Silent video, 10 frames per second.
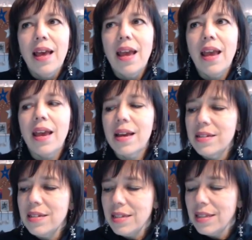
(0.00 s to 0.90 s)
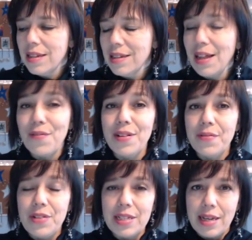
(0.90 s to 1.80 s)
and the level of
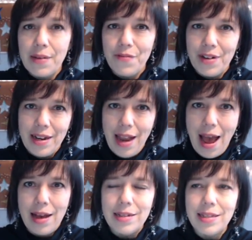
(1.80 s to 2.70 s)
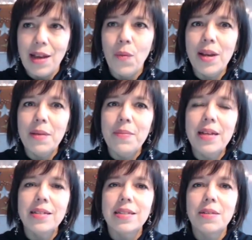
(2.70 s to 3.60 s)
discomfort it has, and what it
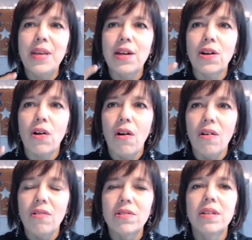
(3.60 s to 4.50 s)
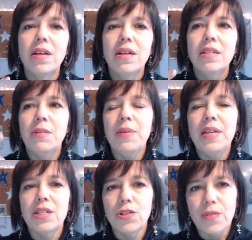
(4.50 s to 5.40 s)
means to be called to be
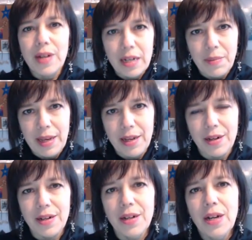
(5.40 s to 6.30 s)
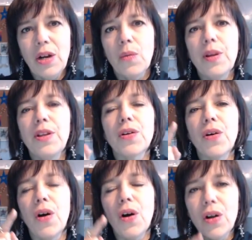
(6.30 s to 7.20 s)
a trail maker when you're
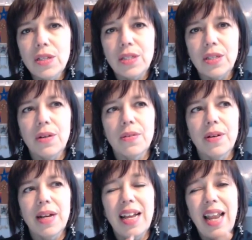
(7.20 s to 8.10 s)
also an